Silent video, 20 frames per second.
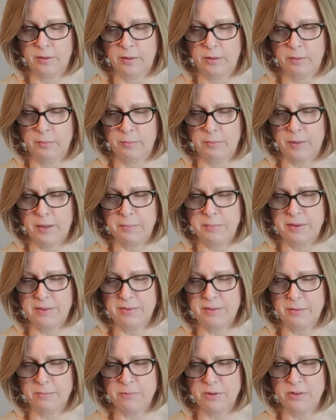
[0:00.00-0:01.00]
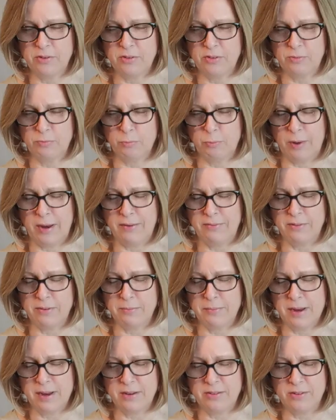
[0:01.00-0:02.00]
Maybe someone just waved a
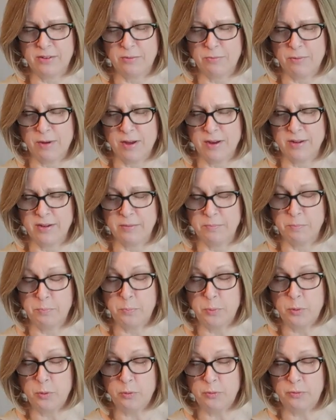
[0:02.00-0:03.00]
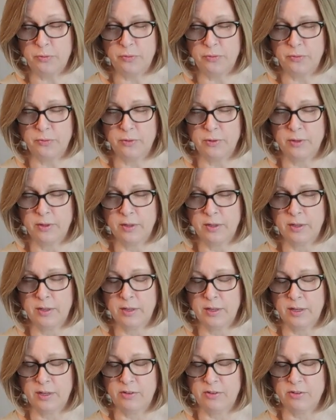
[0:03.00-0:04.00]
magic wand and poof,
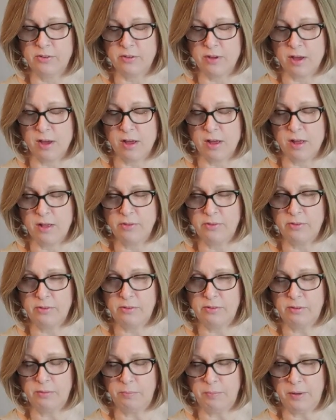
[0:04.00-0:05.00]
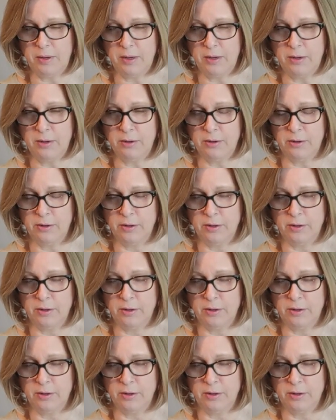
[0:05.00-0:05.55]
it just all disappeared.